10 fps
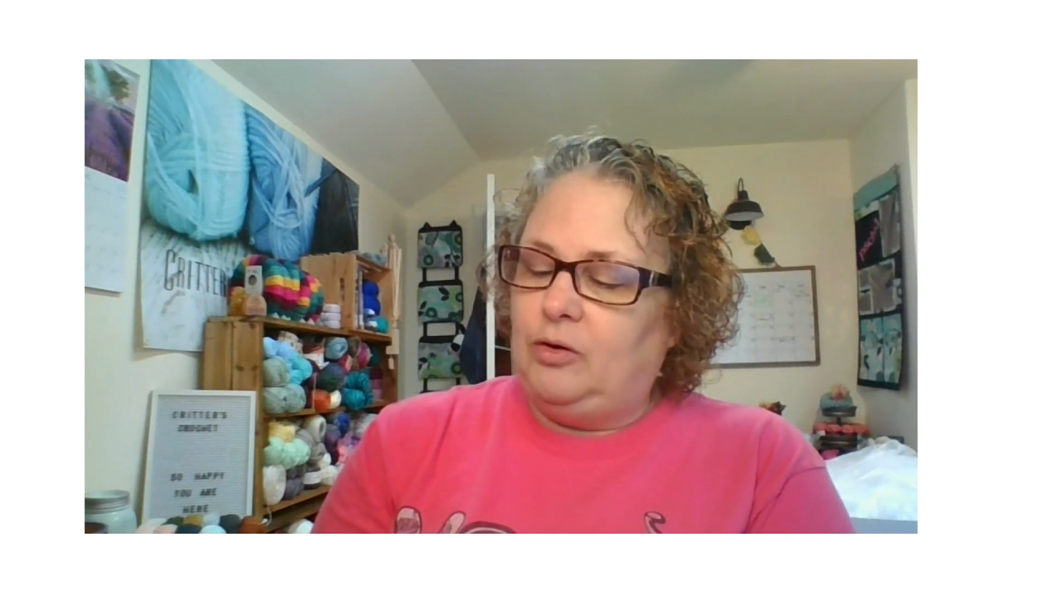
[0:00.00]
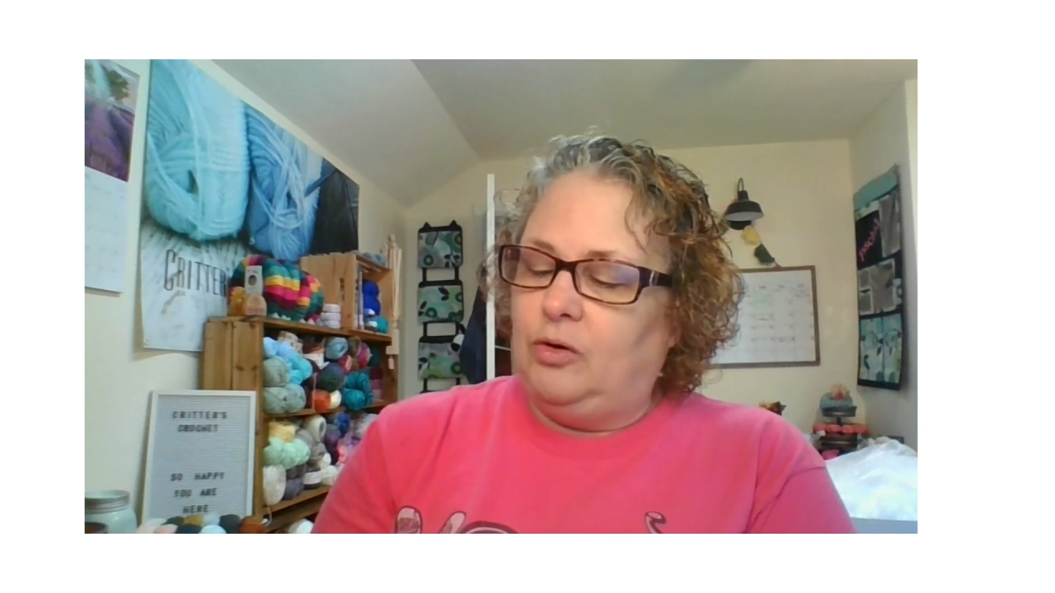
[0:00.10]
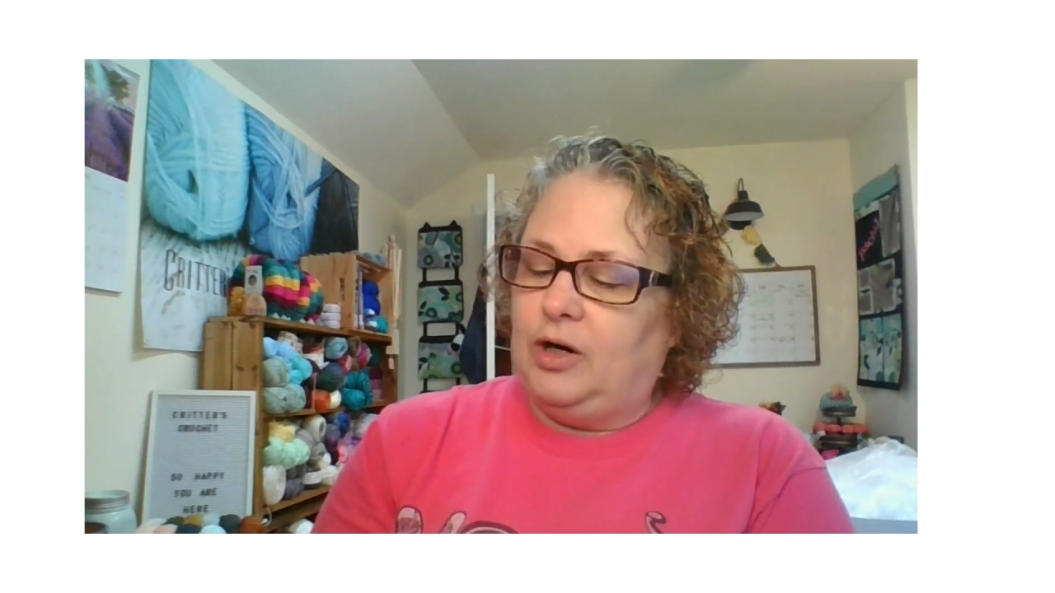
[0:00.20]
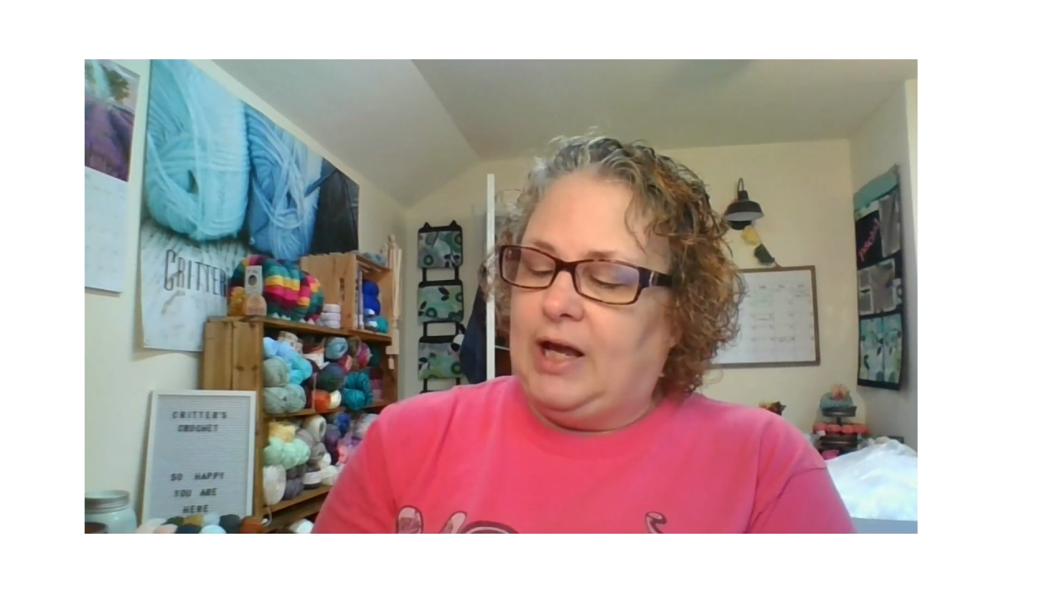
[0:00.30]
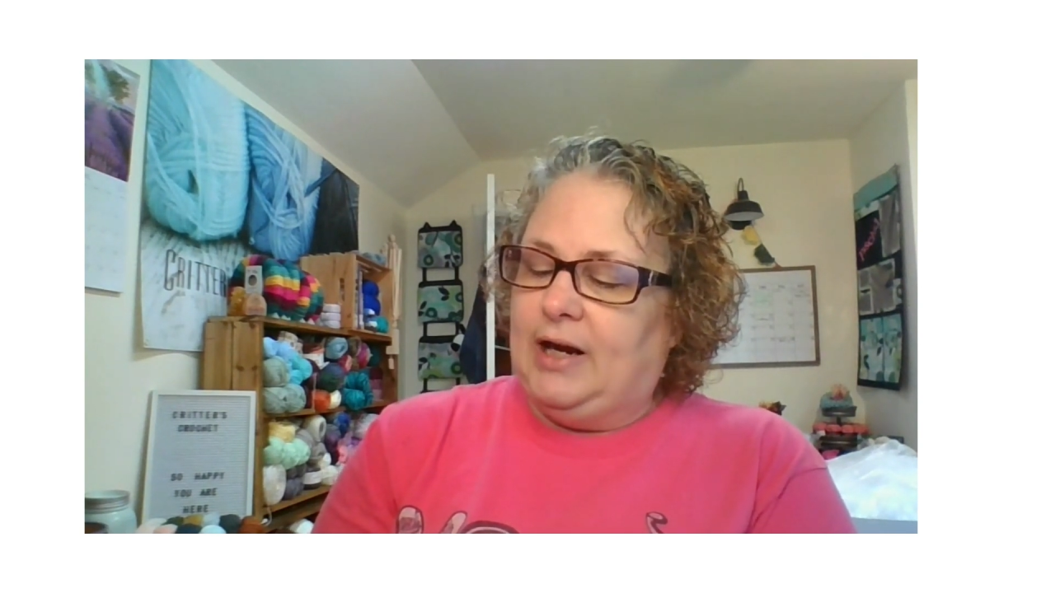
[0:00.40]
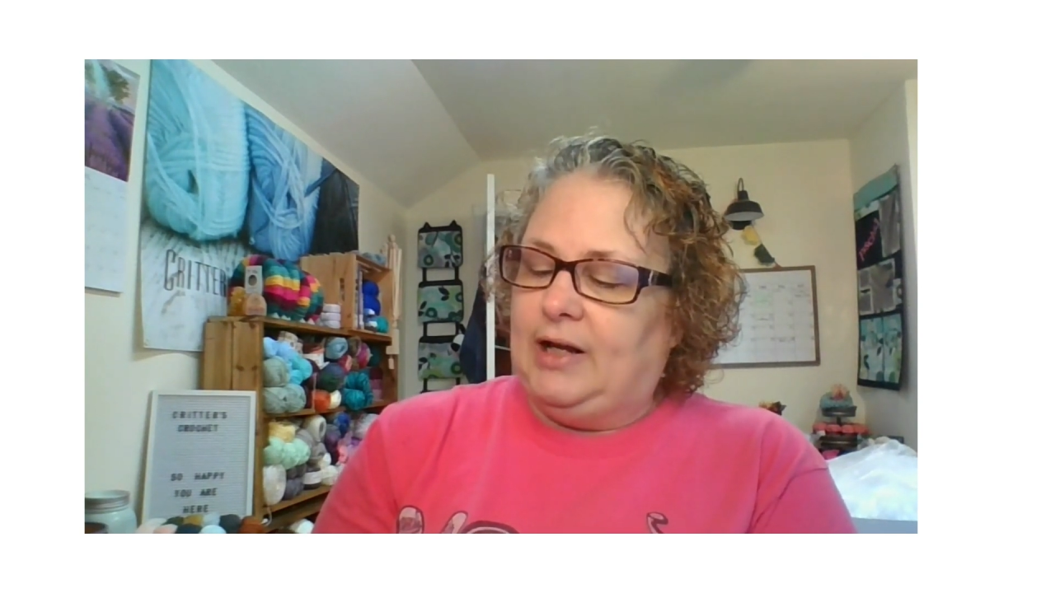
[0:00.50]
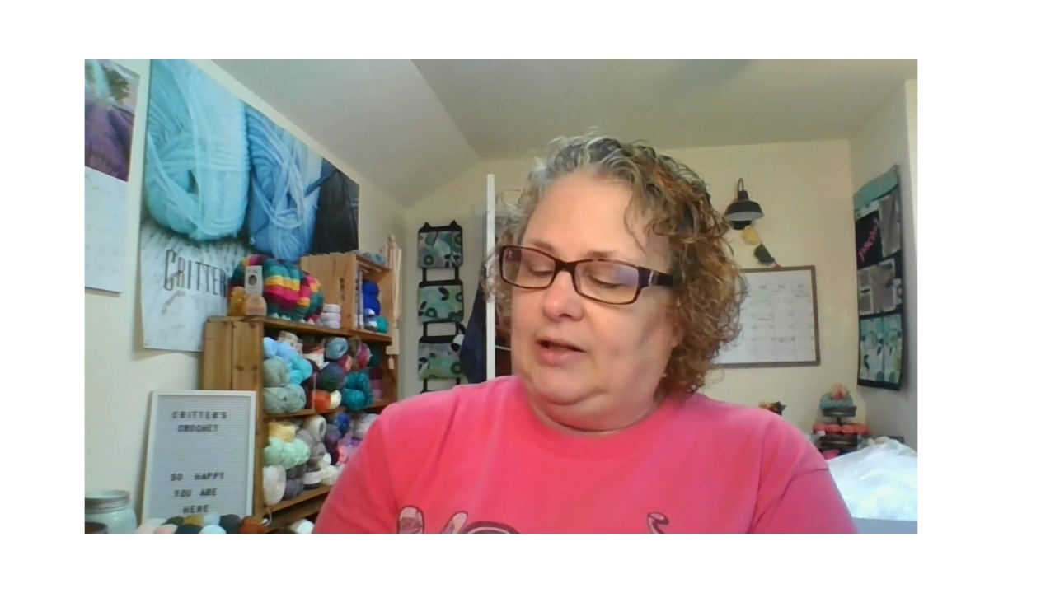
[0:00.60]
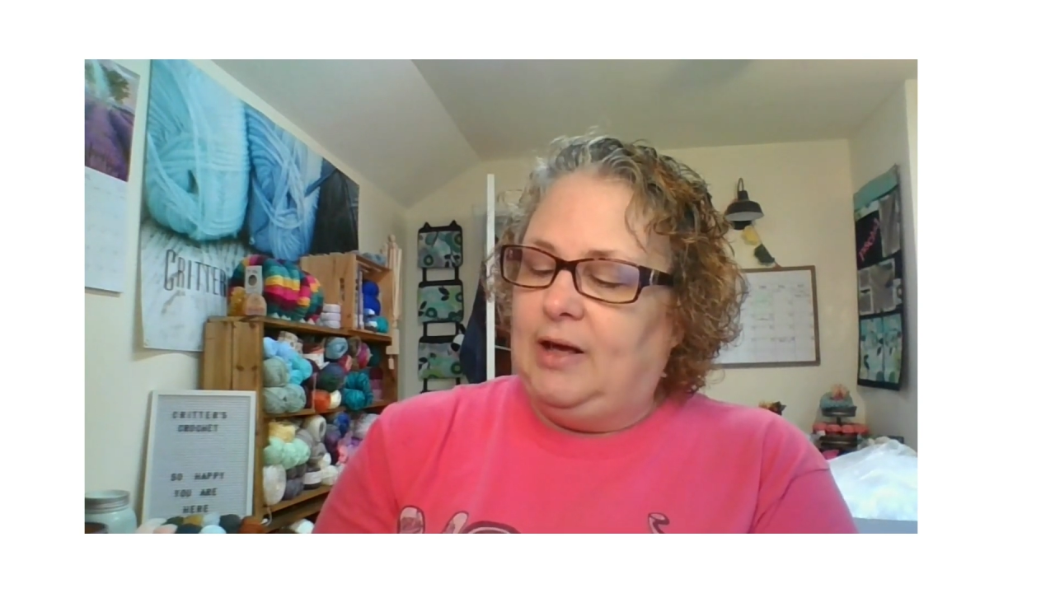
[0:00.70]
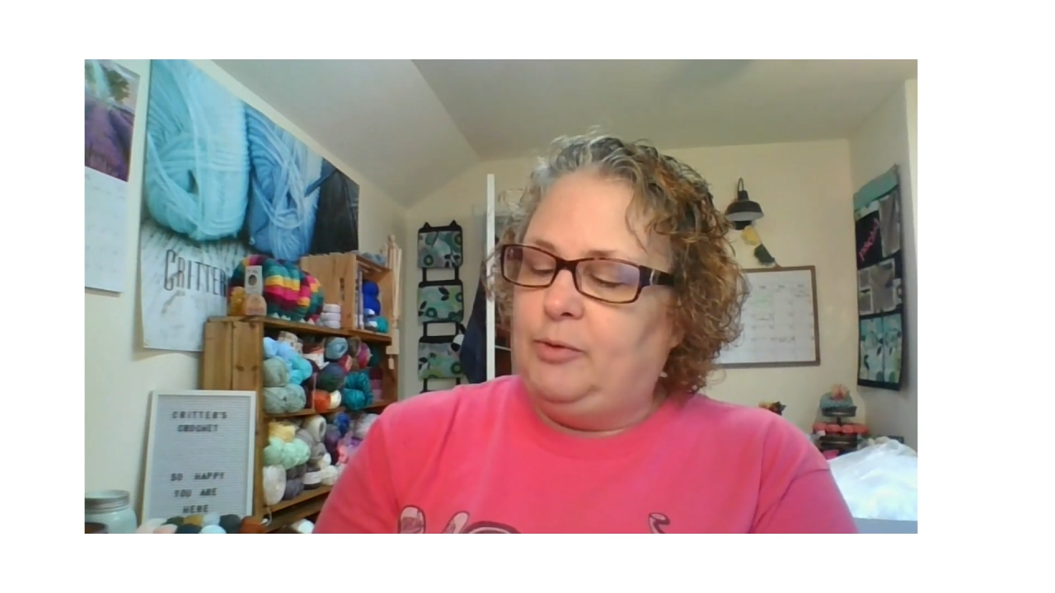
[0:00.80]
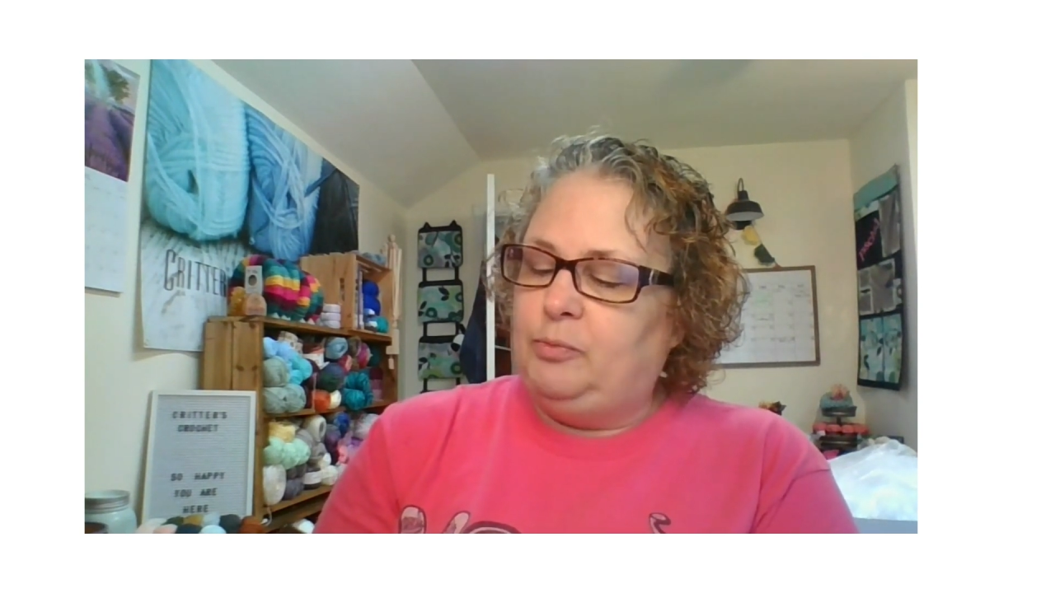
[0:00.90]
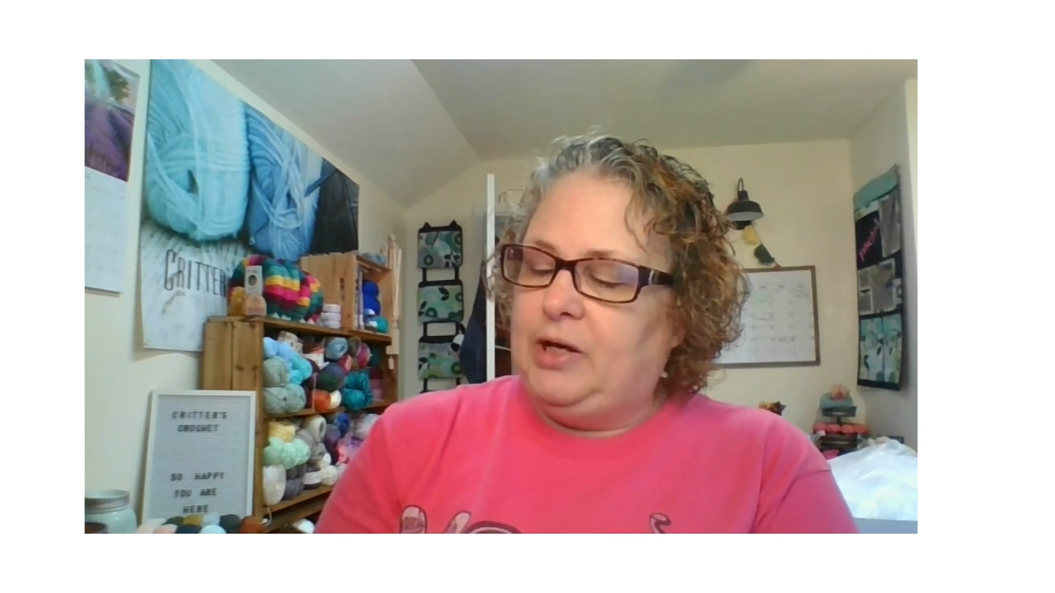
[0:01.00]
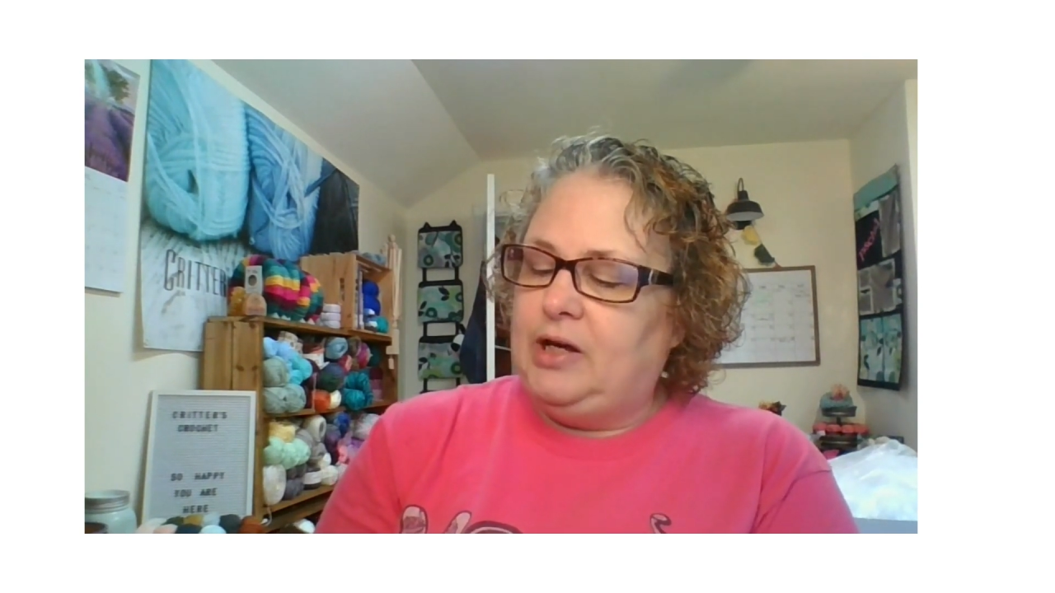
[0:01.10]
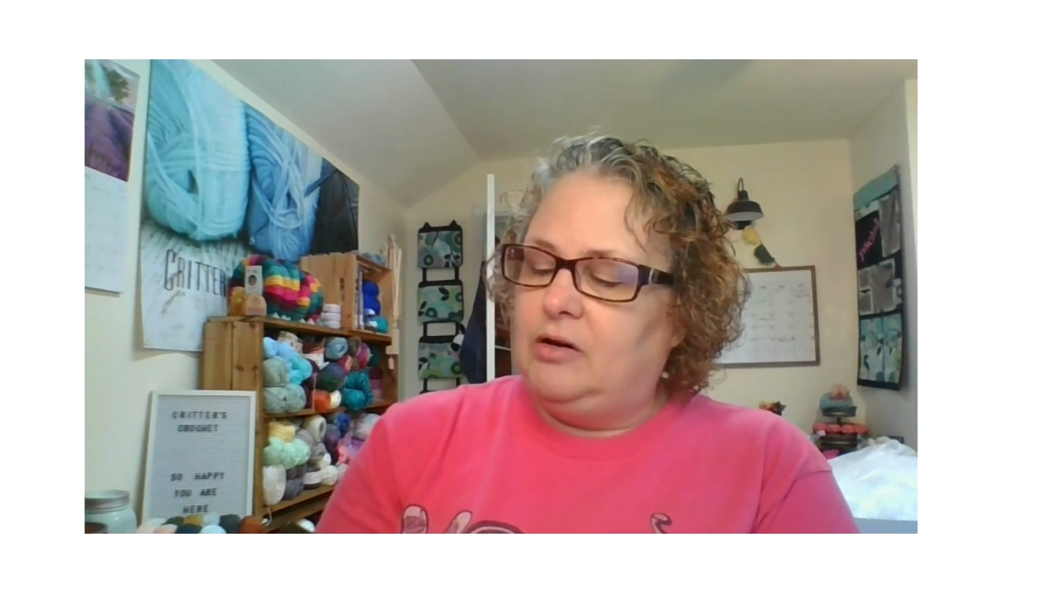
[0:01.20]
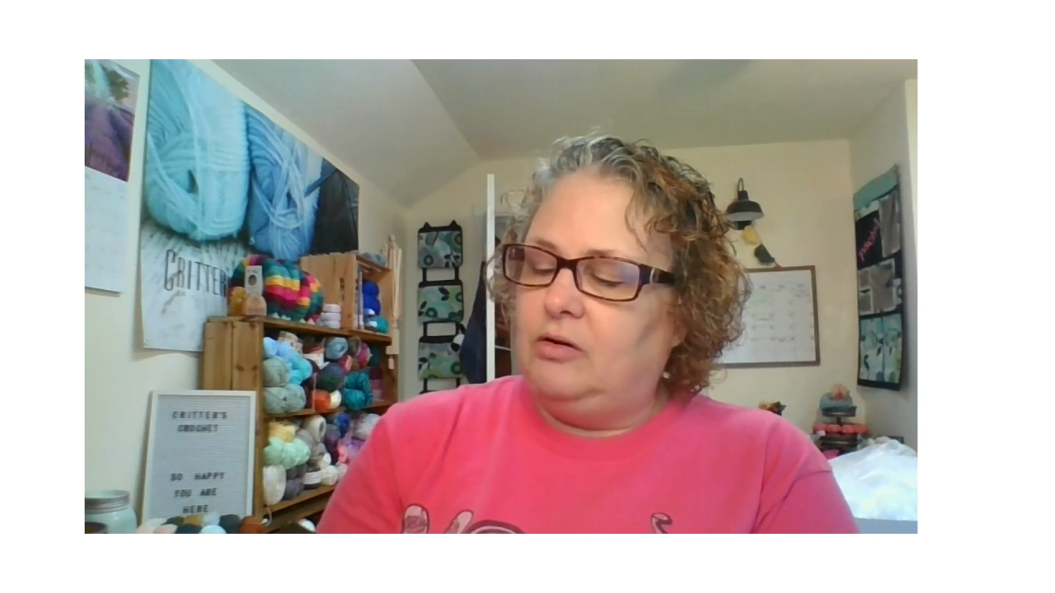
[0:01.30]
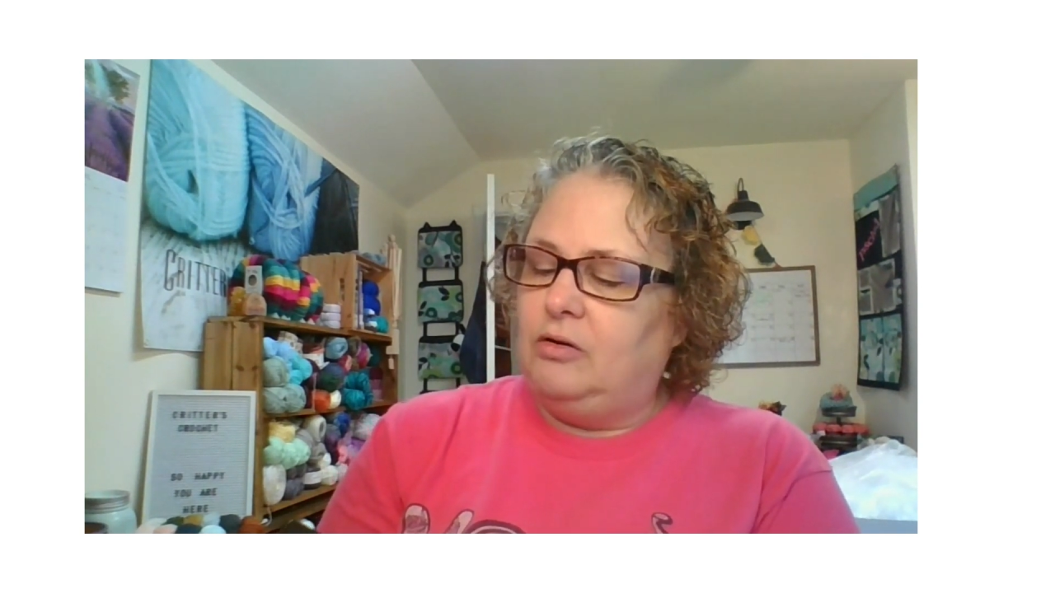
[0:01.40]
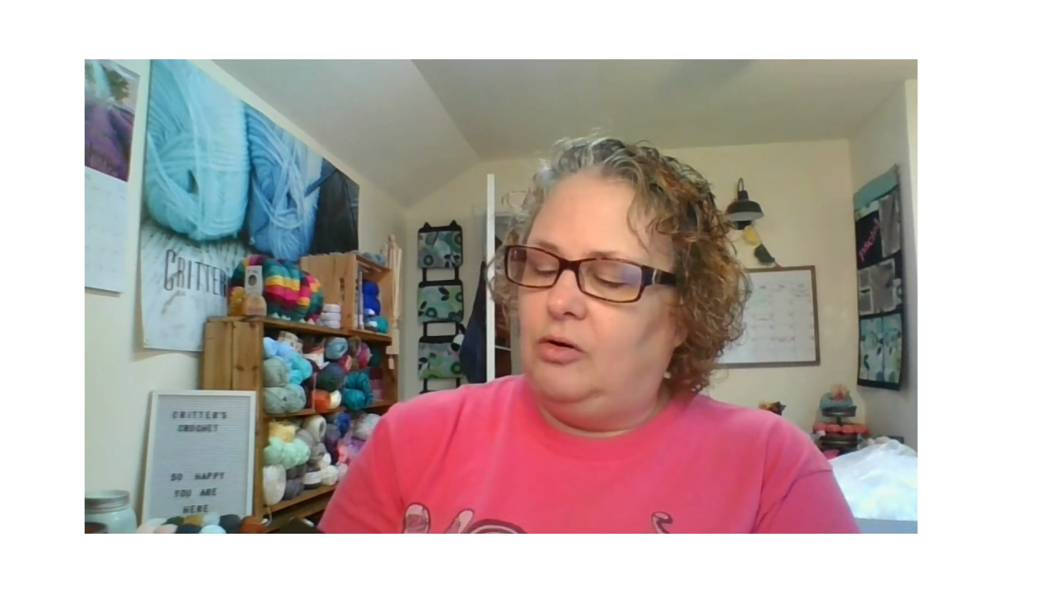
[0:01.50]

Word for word: organic lemon peel,